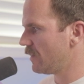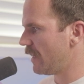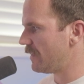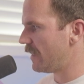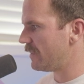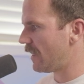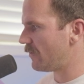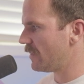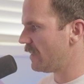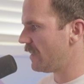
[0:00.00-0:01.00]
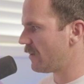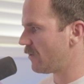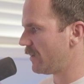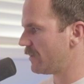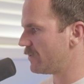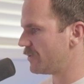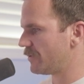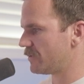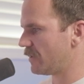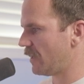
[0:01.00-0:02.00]
And then down here, we can
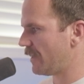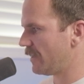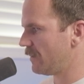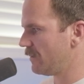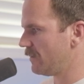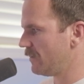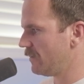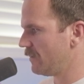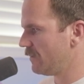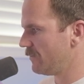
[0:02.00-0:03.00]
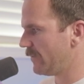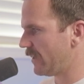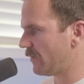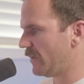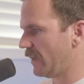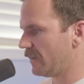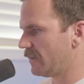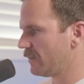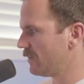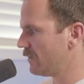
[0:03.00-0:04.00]
choose like a pink.